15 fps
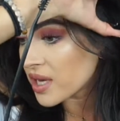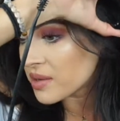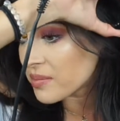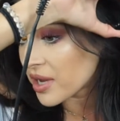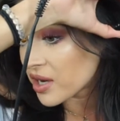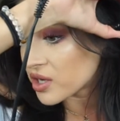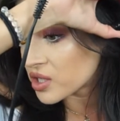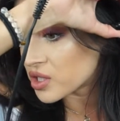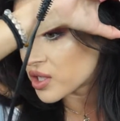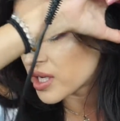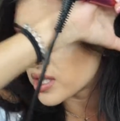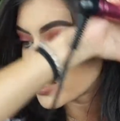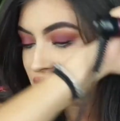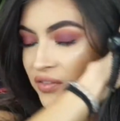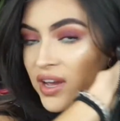like my hair
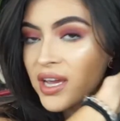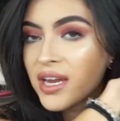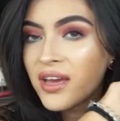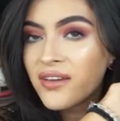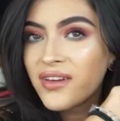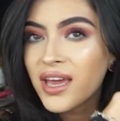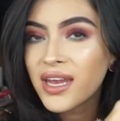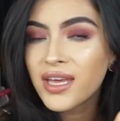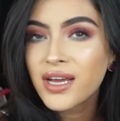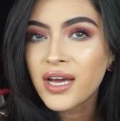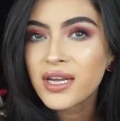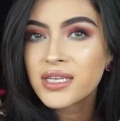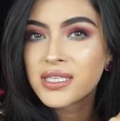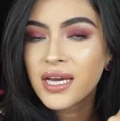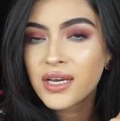straight, so if I can have any
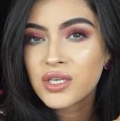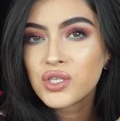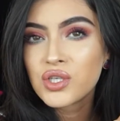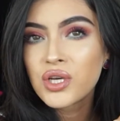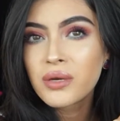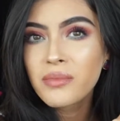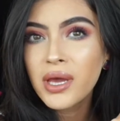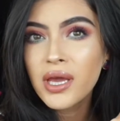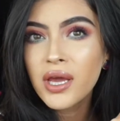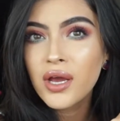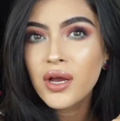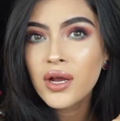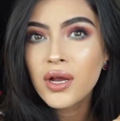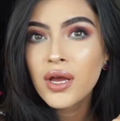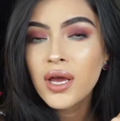kind of texture in my
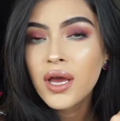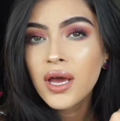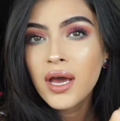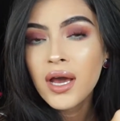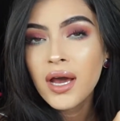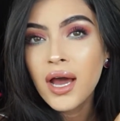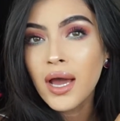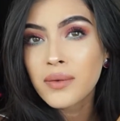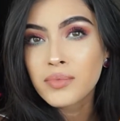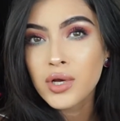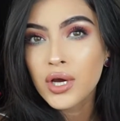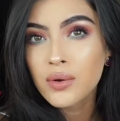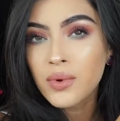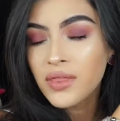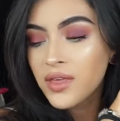hair, I'm
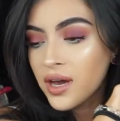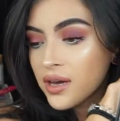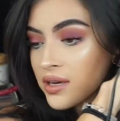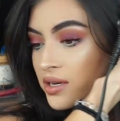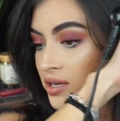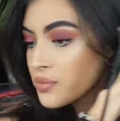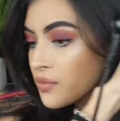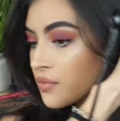good with that.